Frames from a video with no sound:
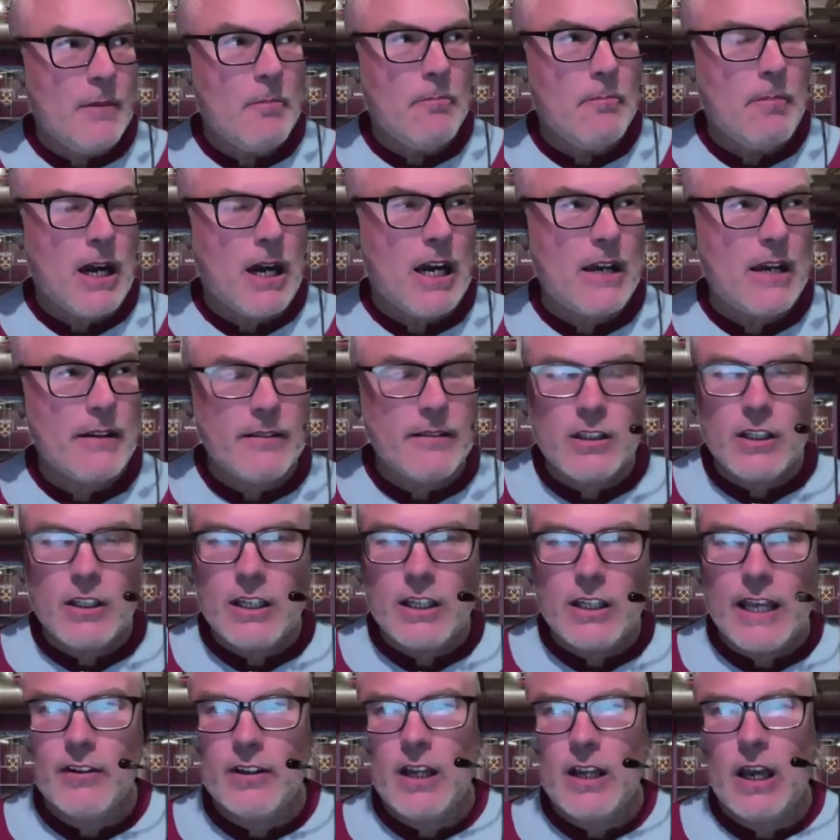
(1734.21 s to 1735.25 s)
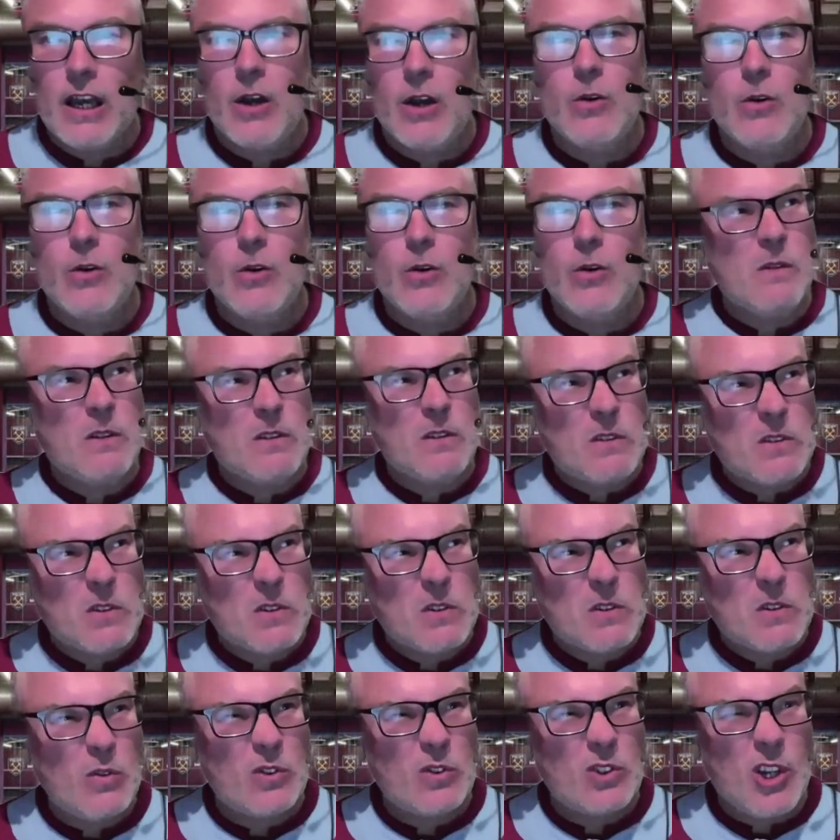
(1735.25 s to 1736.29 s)
But you never know,
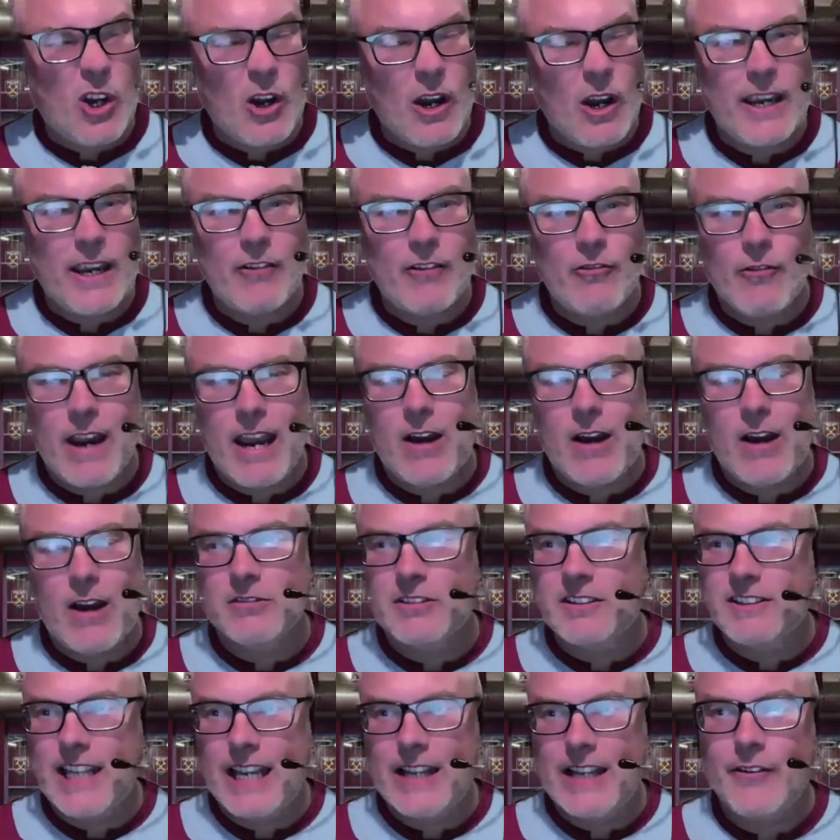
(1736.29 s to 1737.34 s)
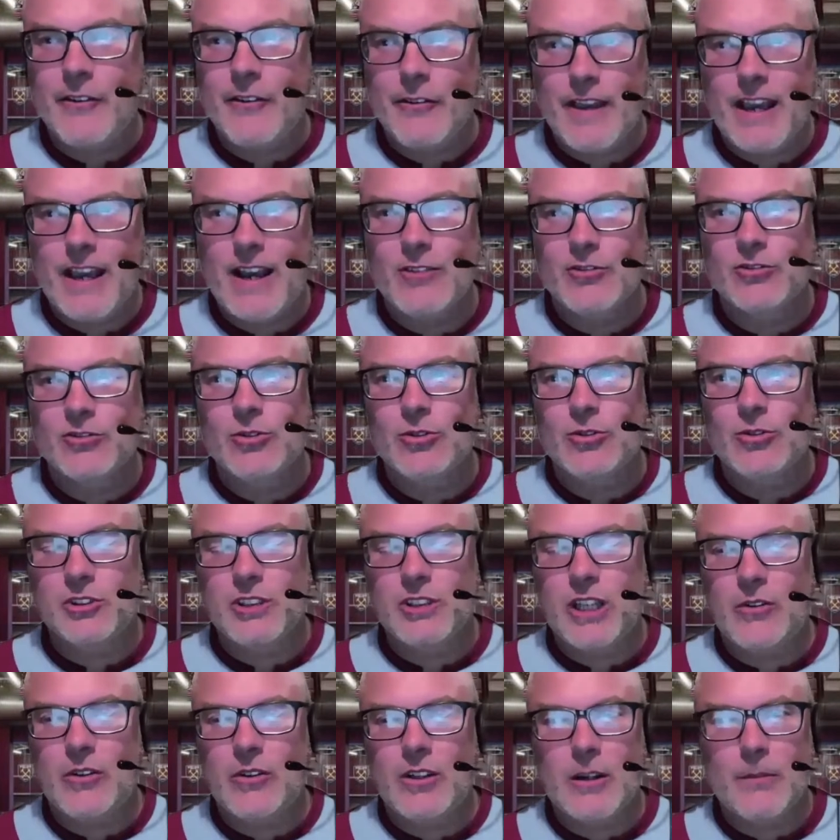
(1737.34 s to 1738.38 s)
sort of tight ground, 10,000 or
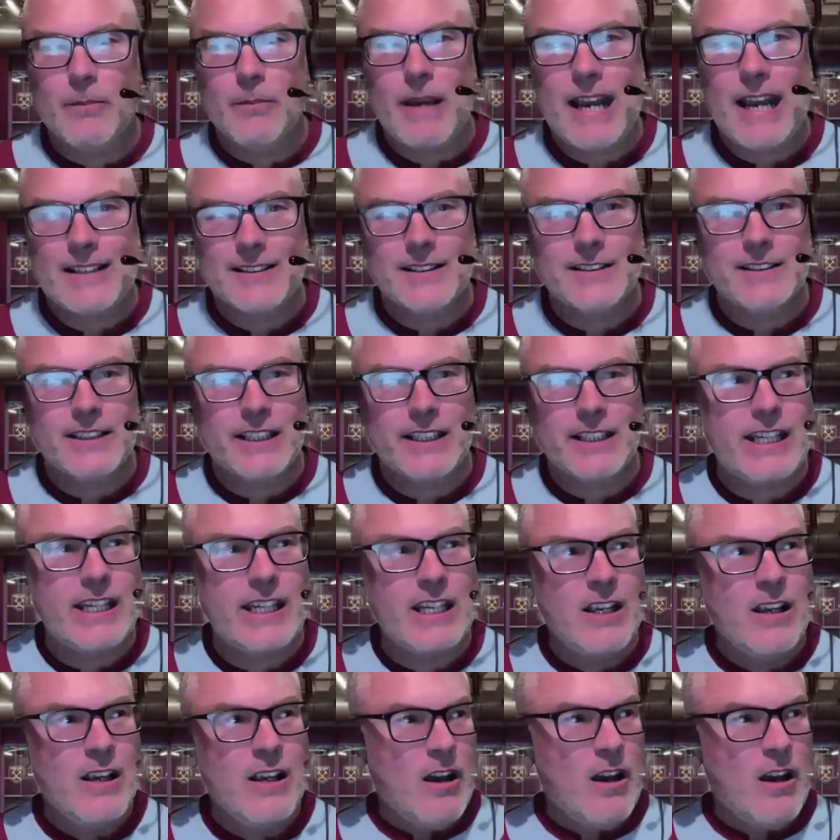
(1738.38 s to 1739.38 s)
so capacity.